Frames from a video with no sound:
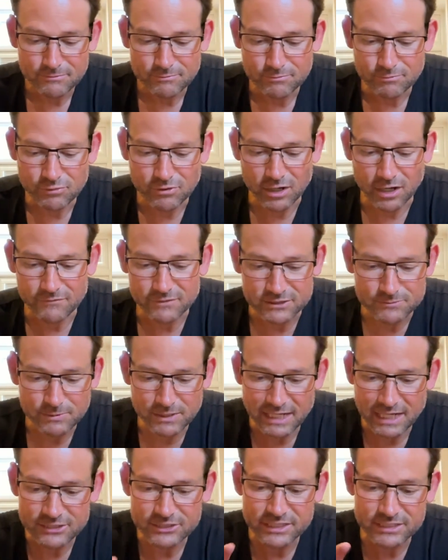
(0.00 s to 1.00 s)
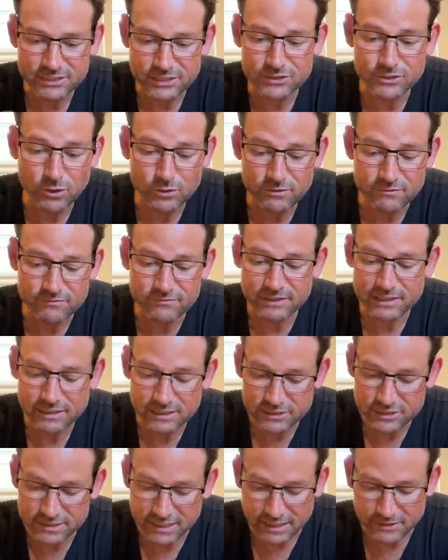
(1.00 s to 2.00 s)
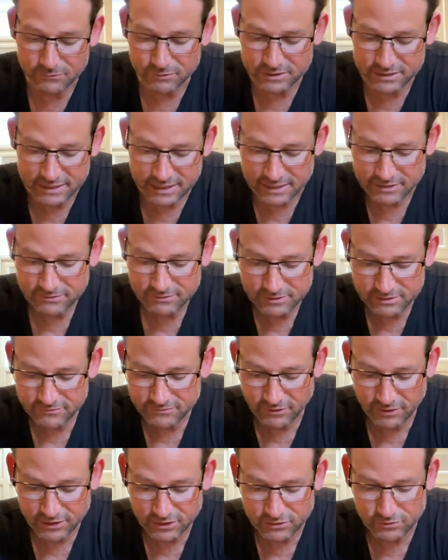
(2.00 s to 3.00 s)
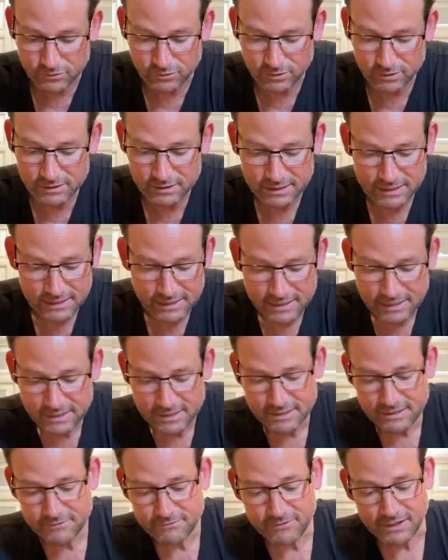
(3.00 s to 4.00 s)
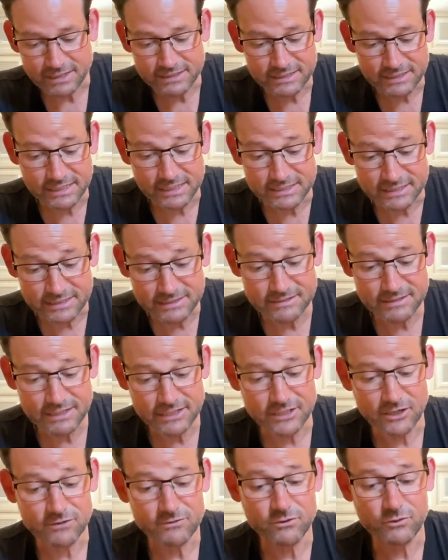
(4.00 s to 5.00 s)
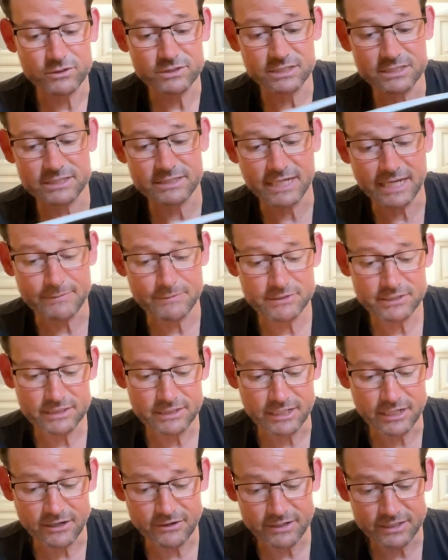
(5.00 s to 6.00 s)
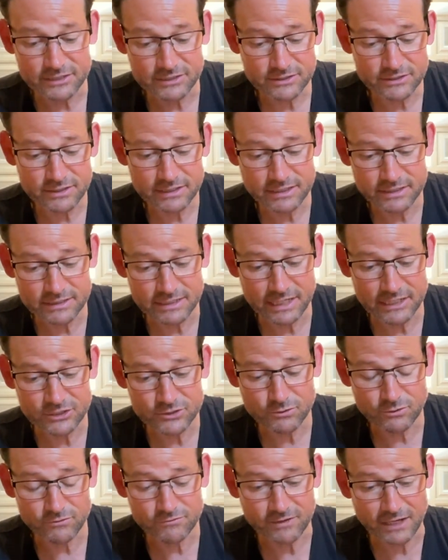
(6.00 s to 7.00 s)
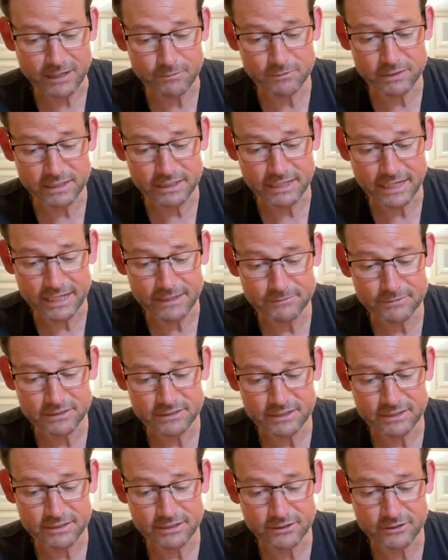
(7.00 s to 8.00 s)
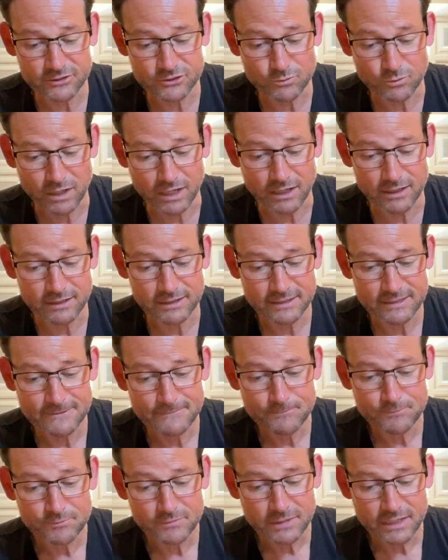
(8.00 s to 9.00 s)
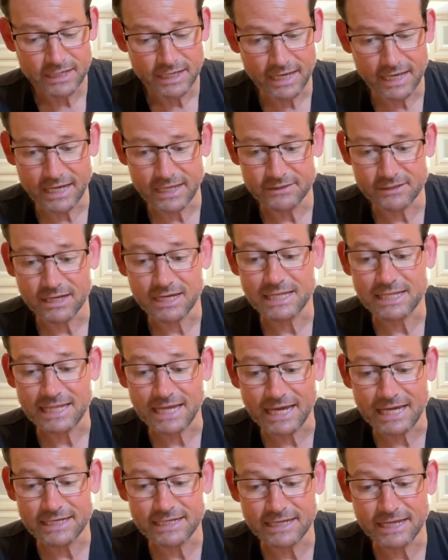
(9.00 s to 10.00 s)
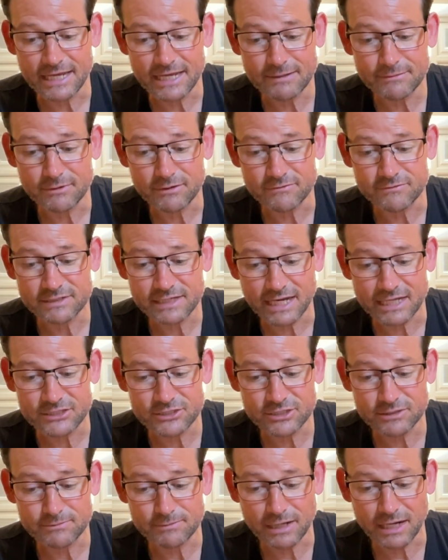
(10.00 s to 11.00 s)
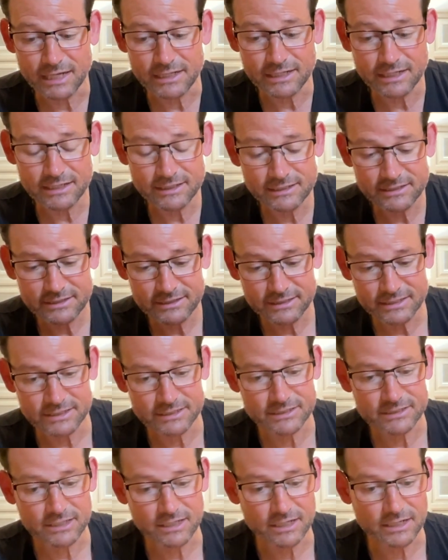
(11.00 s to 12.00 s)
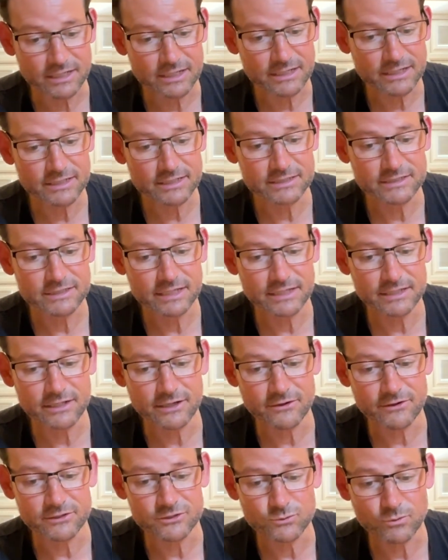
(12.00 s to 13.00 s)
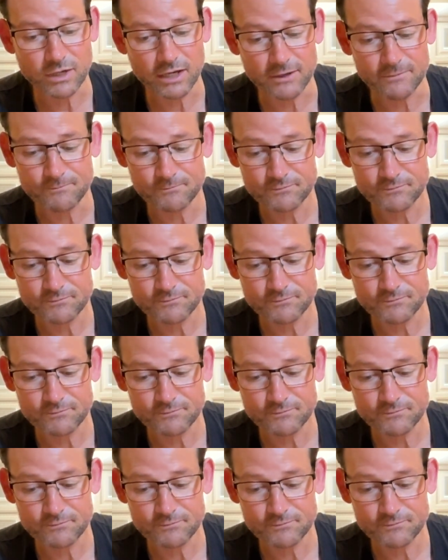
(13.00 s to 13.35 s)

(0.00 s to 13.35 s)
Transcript: province, but actually to know the village that it was in was very cool. The fact that his, of course his name is in there, his actual family name is in there as well. And the clan name of Tachibana is in there as well.